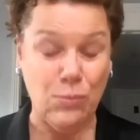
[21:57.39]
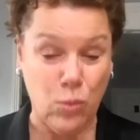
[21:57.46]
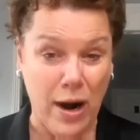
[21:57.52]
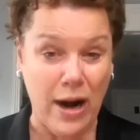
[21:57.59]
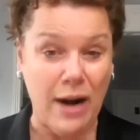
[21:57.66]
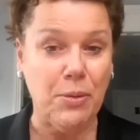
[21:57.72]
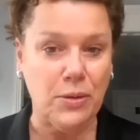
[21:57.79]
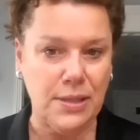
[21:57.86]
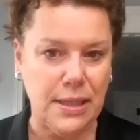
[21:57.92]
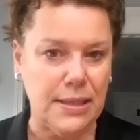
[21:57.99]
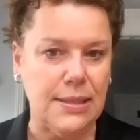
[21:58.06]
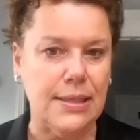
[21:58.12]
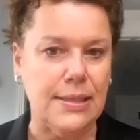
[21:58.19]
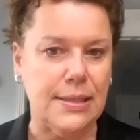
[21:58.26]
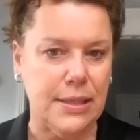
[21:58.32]
wearable
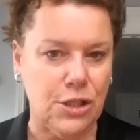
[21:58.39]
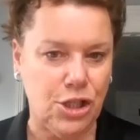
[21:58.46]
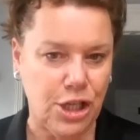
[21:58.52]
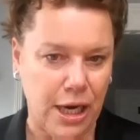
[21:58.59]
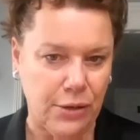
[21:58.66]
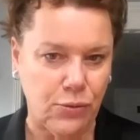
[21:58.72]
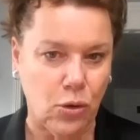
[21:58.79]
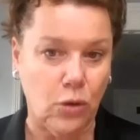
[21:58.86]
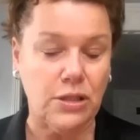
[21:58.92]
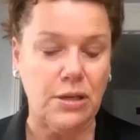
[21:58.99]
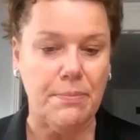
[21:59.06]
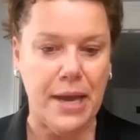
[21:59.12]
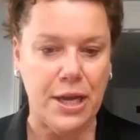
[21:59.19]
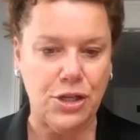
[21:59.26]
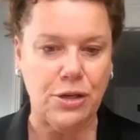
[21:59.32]
sensors in general to
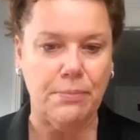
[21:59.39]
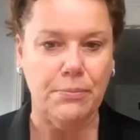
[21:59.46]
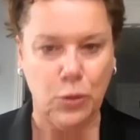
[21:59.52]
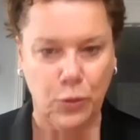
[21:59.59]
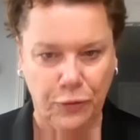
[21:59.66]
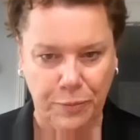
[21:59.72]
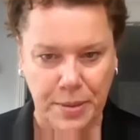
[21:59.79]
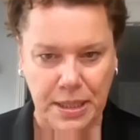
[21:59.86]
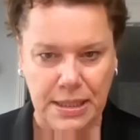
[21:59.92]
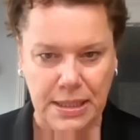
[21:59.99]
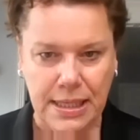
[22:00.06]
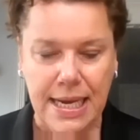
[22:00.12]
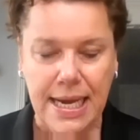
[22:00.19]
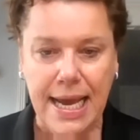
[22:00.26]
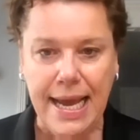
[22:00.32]
measure movement
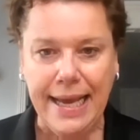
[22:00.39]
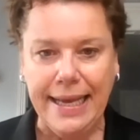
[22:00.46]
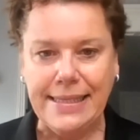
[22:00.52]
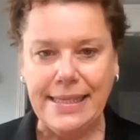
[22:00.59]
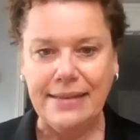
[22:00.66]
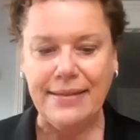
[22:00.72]
is that